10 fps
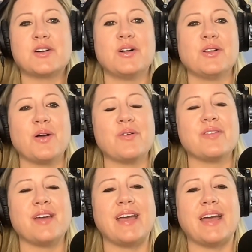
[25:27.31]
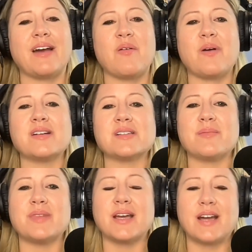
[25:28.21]
clothing. Wear
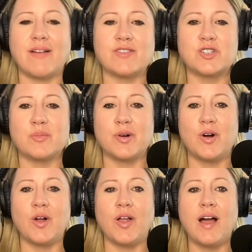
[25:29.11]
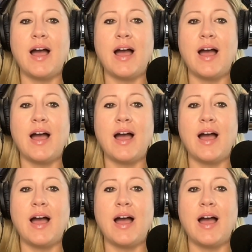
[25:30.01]
something comfortable.